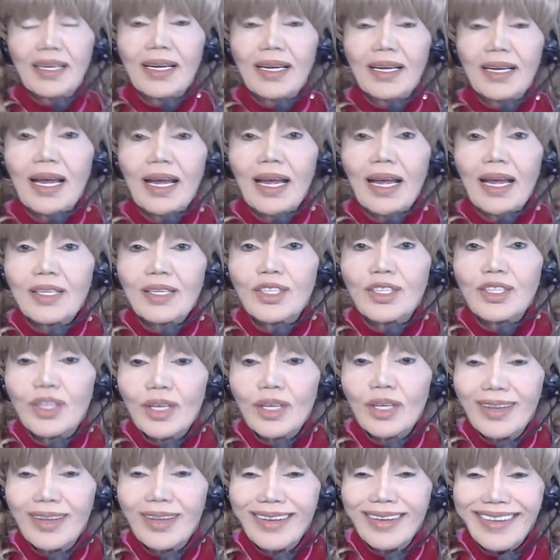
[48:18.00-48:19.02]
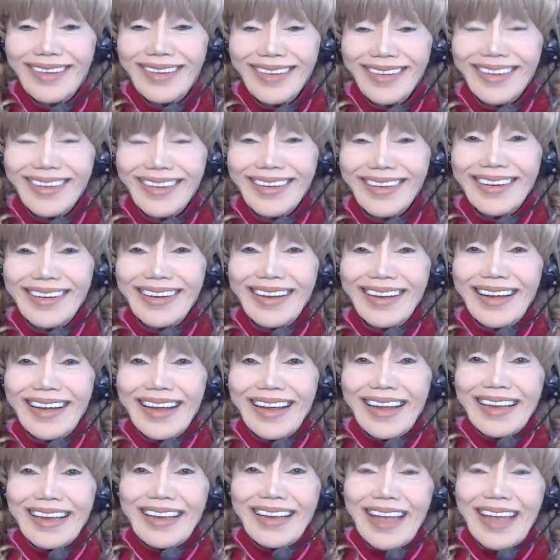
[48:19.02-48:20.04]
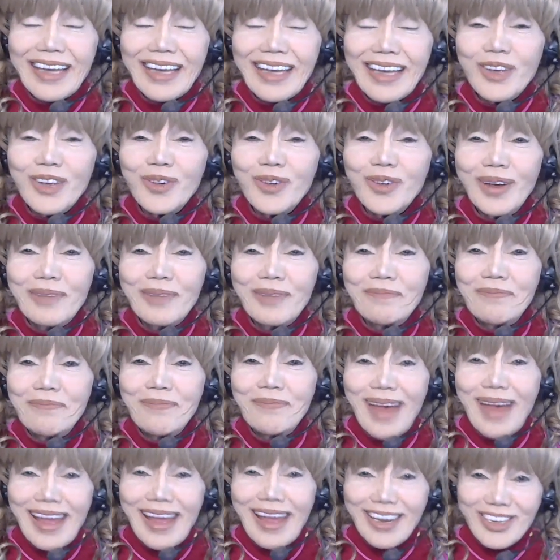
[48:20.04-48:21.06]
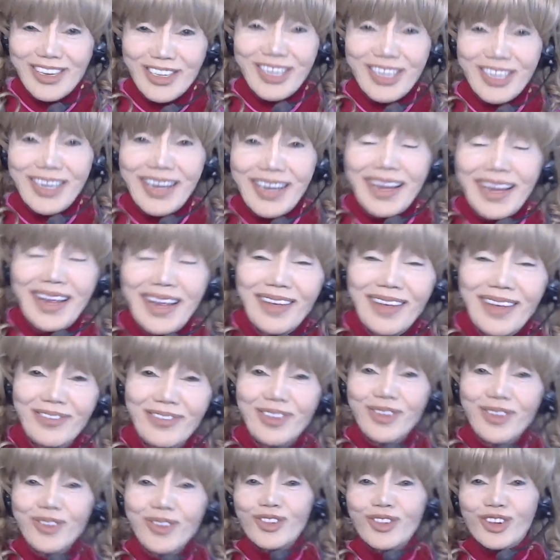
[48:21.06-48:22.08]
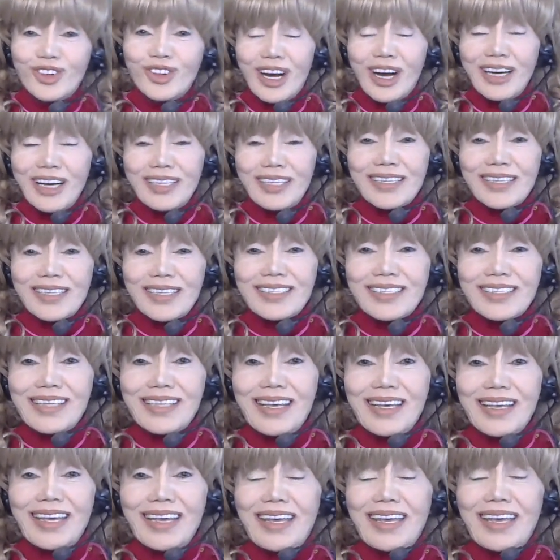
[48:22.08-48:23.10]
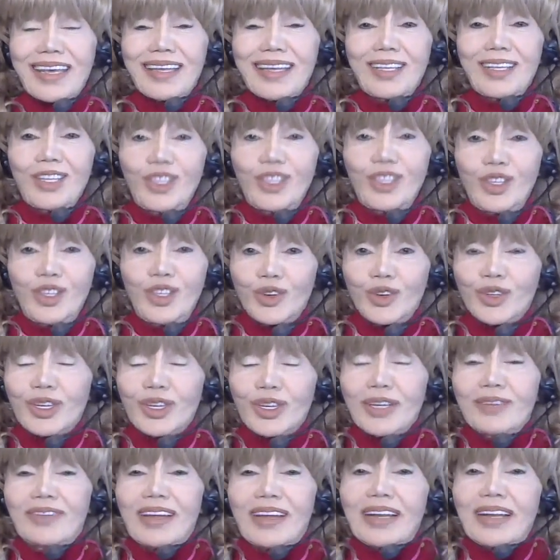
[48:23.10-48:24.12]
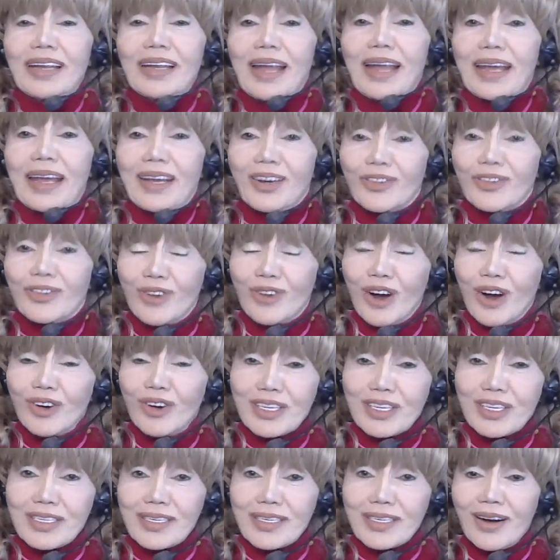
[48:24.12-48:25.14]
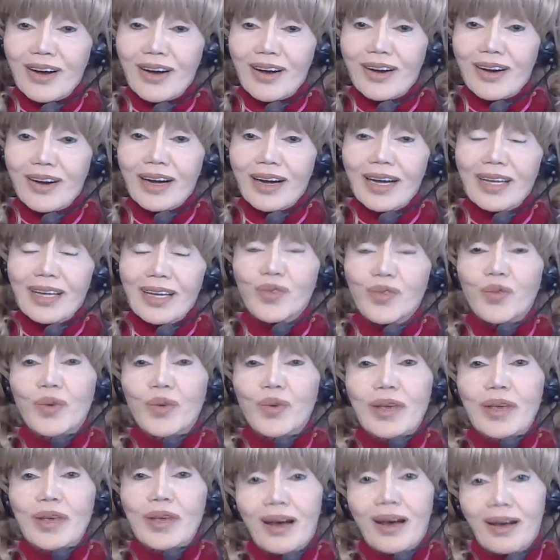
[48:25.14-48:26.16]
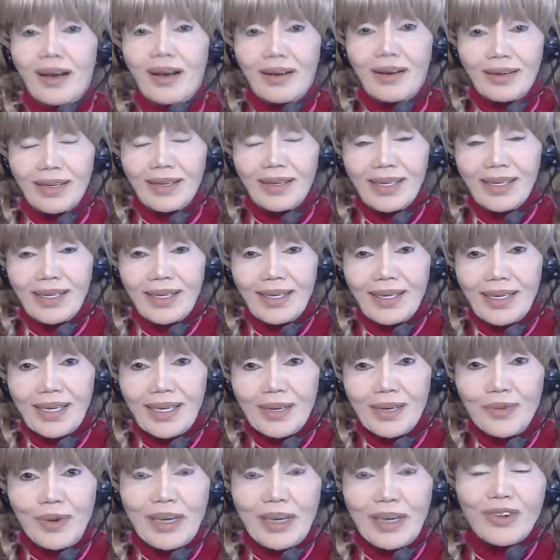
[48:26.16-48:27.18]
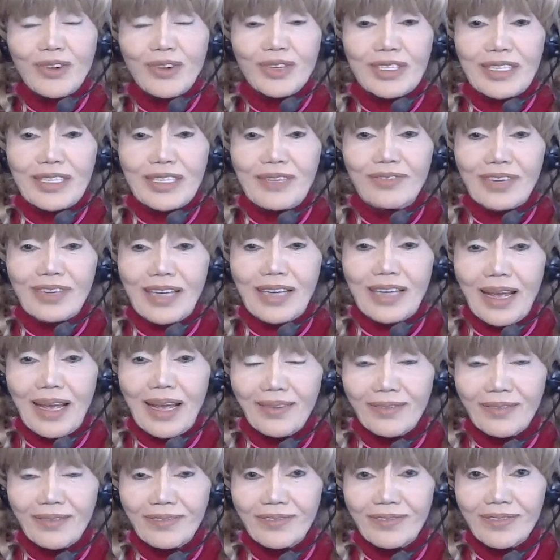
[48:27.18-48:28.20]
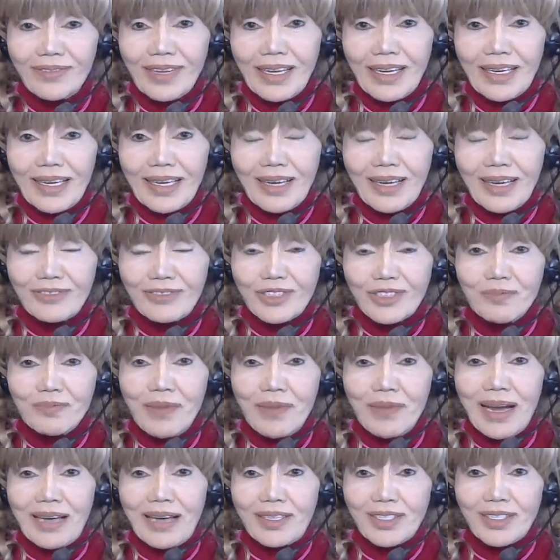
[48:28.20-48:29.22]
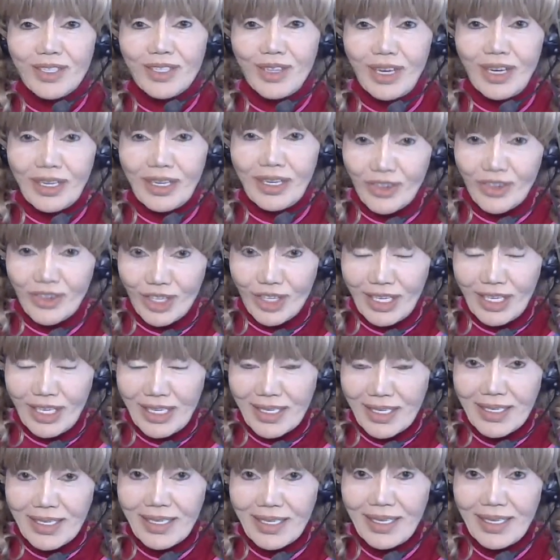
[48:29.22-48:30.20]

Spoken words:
And can you imagine if you tried to say you're living like a rock star and we don't even have enough to buy toiletries?